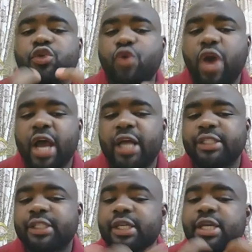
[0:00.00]
ask
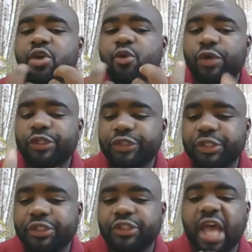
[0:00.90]

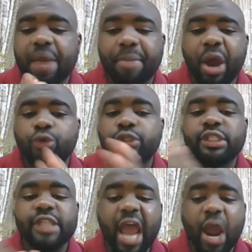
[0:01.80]
questions about
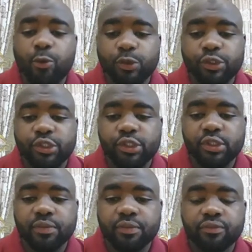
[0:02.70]
nouns.
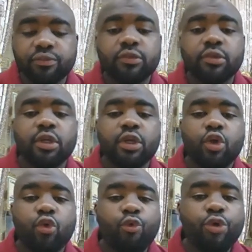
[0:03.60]

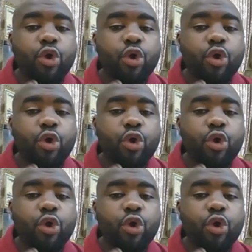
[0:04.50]
We all